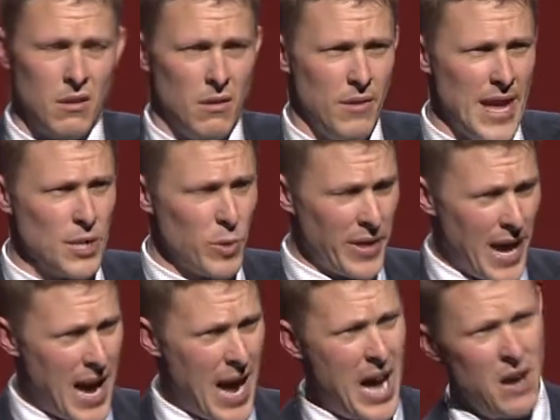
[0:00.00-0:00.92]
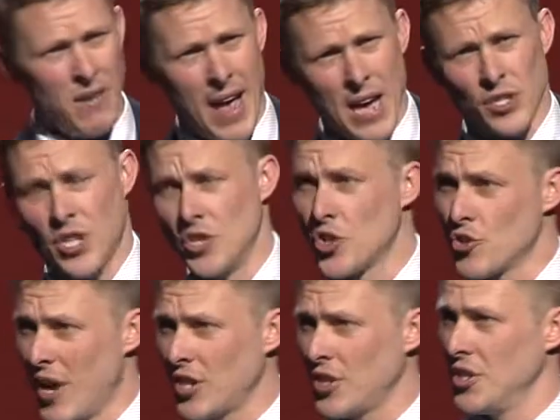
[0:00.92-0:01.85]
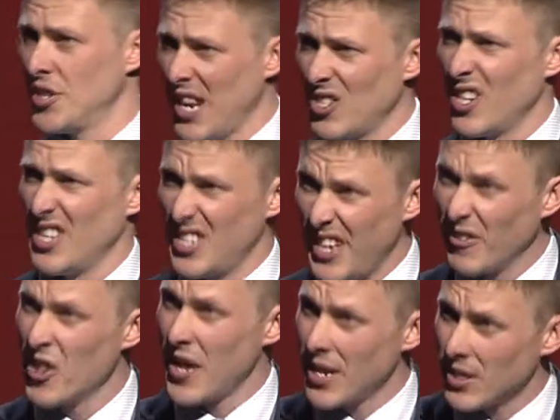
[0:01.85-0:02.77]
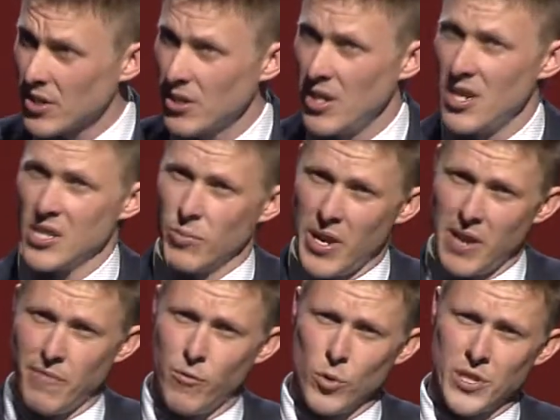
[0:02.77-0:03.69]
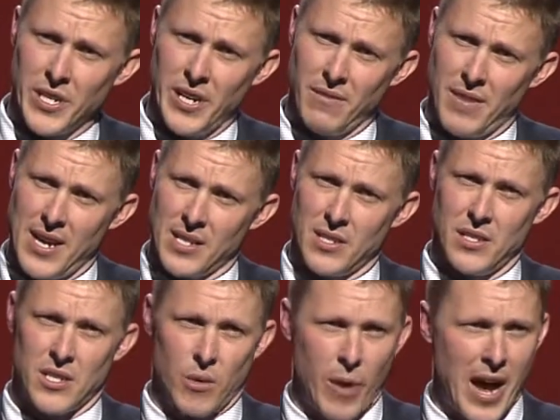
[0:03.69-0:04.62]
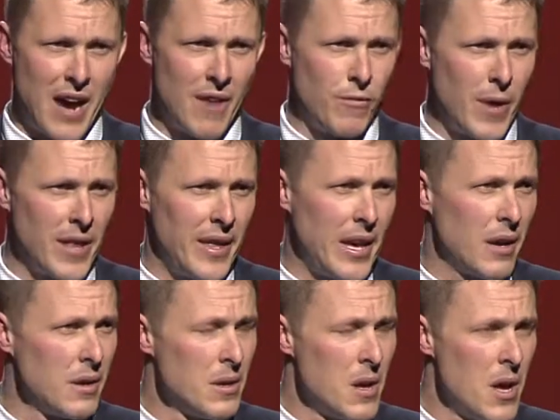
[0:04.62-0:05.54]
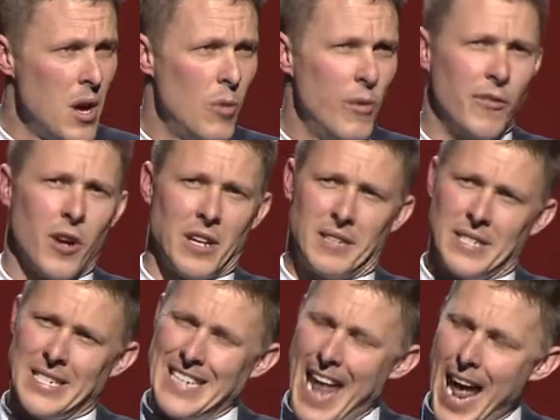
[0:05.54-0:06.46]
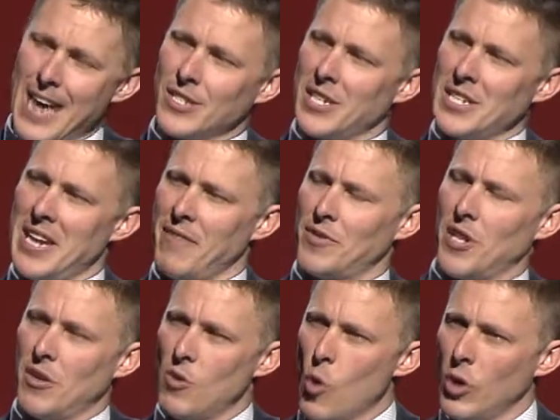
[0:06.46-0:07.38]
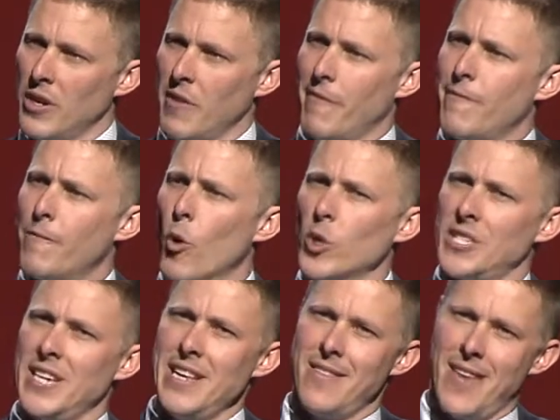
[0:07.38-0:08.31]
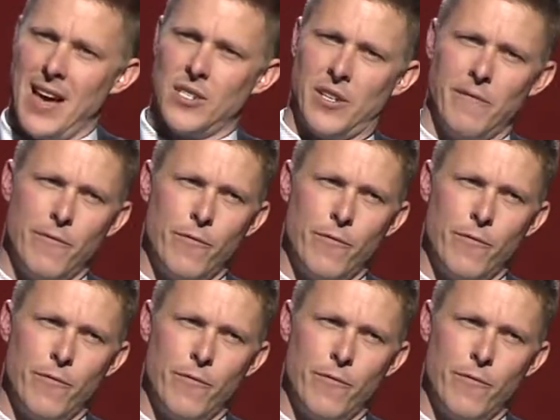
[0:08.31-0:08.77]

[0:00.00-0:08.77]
That's where they are. House construction's actually at 7,000 units. We need 14,000, so we're halfway there. We've got a housing deficit in Auckland of 40,000